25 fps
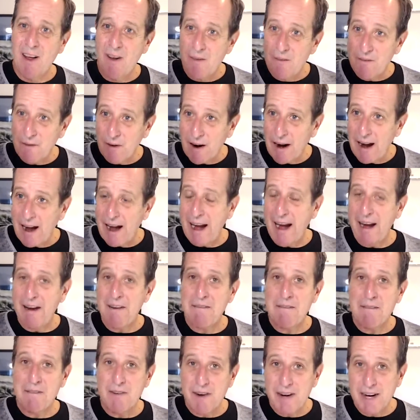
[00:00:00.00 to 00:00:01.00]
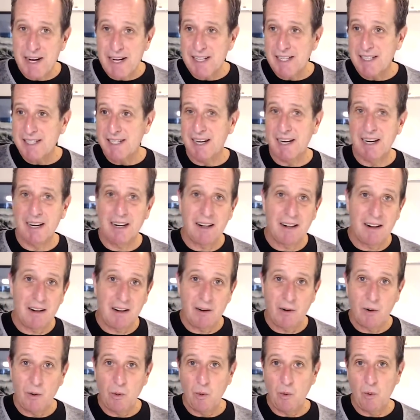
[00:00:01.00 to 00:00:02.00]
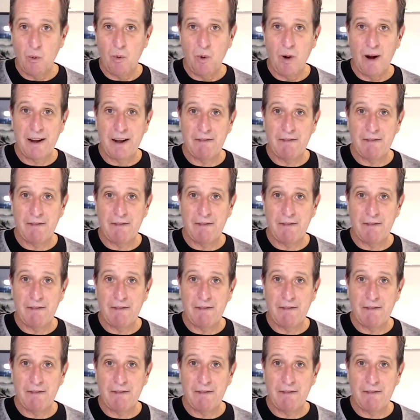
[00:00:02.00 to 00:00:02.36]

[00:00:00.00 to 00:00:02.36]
for every single one of